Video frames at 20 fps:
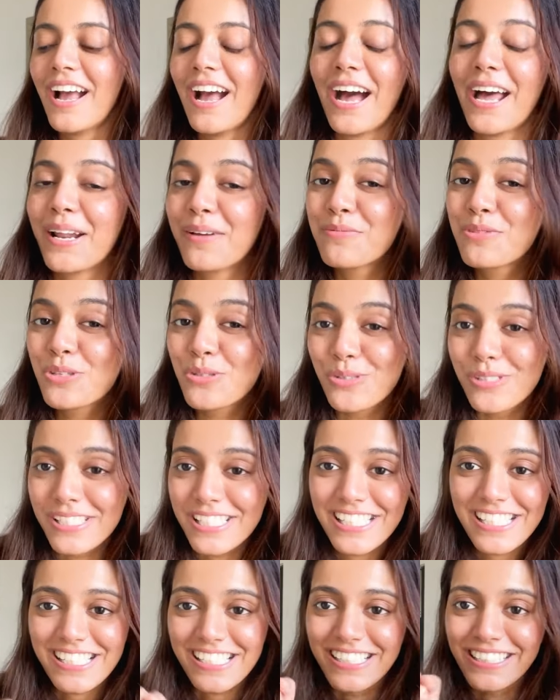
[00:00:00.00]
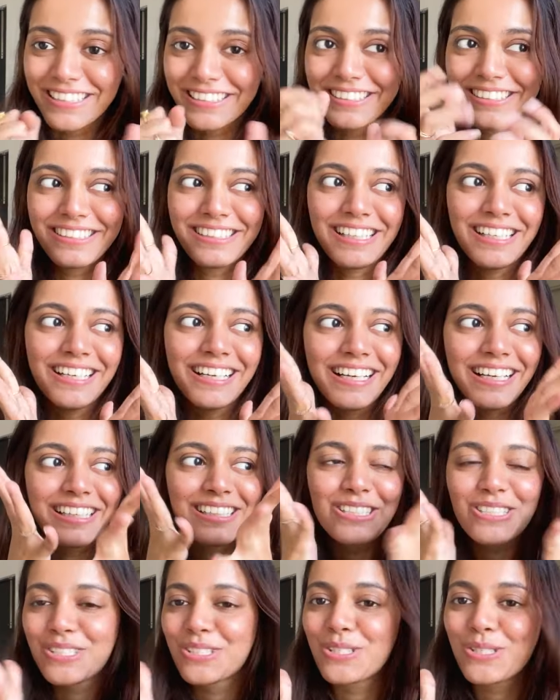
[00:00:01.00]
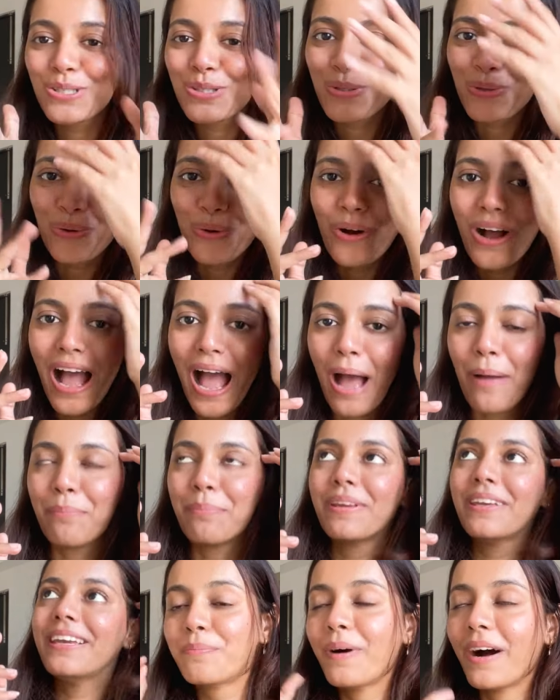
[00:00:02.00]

and I'm so excited and like just so happy.